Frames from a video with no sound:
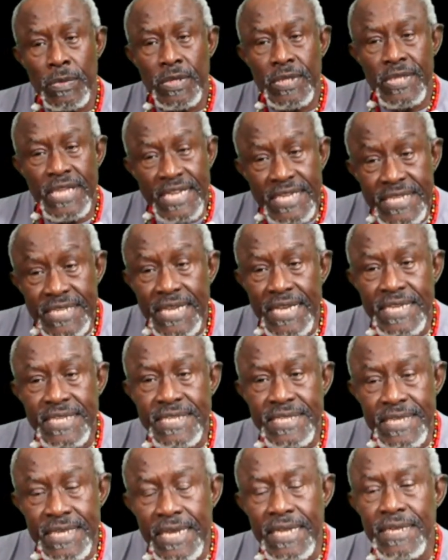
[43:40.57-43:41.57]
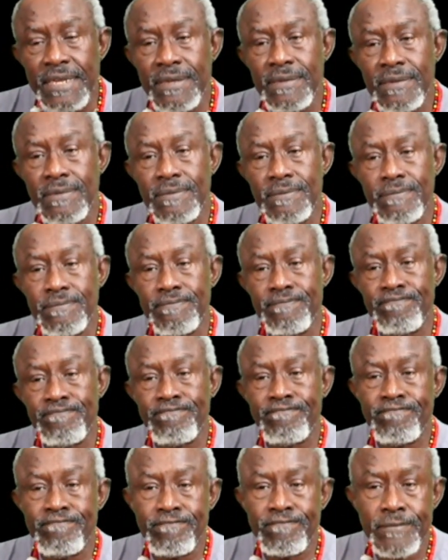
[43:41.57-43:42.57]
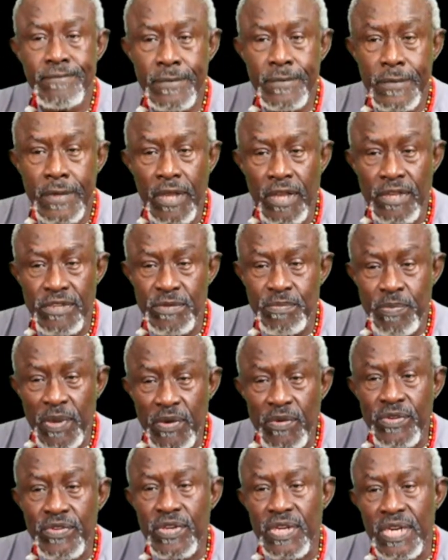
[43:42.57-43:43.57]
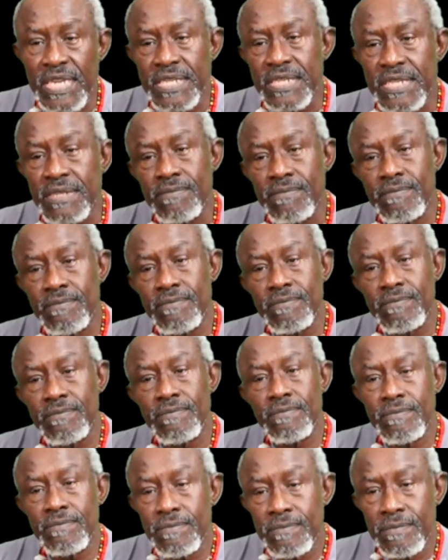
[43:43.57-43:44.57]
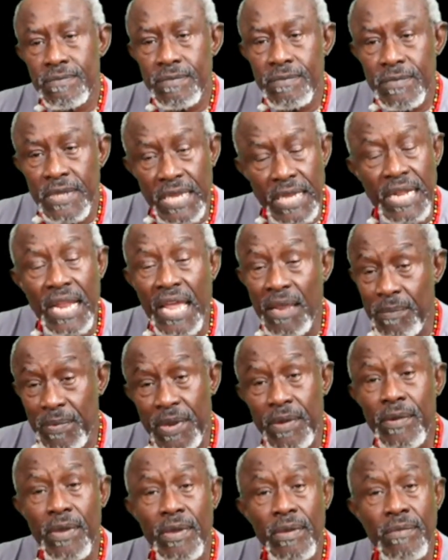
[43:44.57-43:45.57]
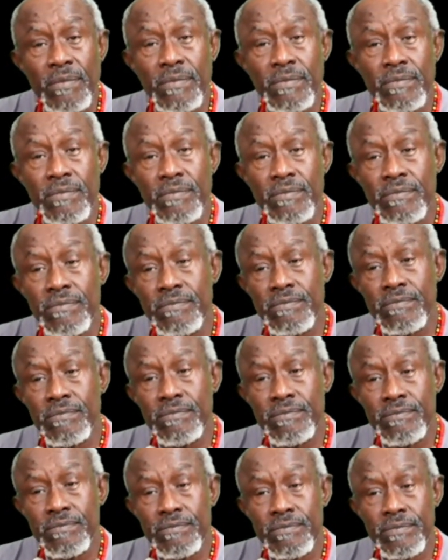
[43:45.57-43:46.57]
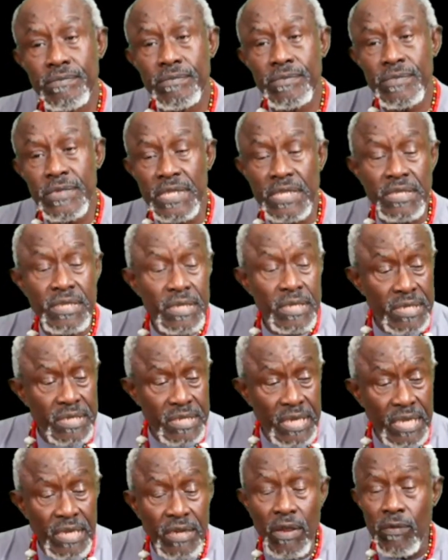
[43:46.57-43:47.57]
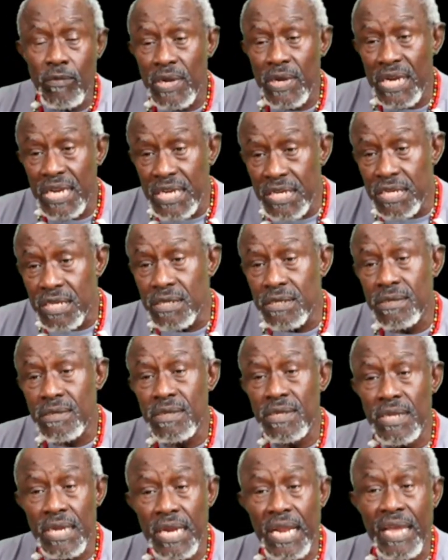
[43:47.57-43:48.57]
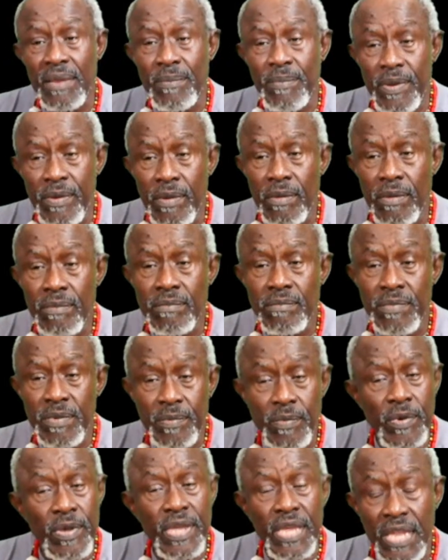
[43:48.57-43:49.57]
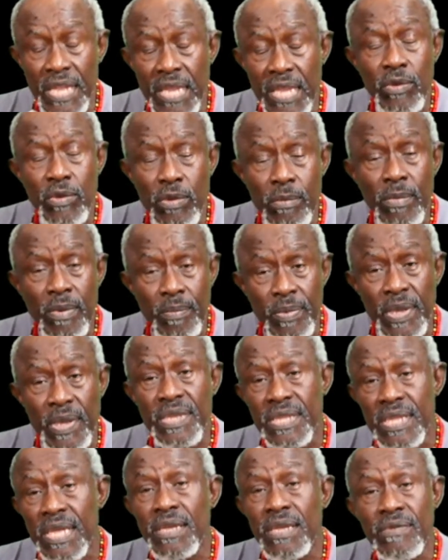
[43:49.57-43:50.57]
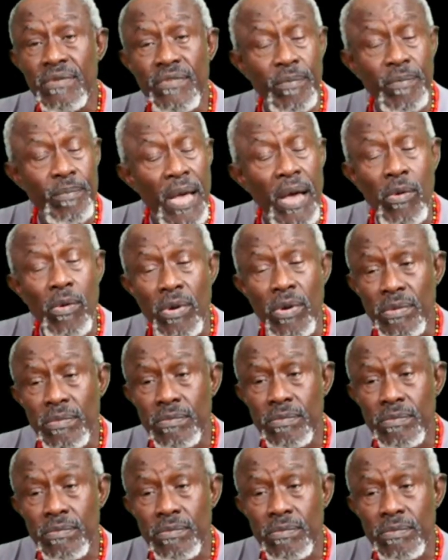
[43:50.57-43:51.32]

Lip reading: This is the extent of spiritualism in Liberia. This is the extent of religion in Liberia. People killing human beings now for power.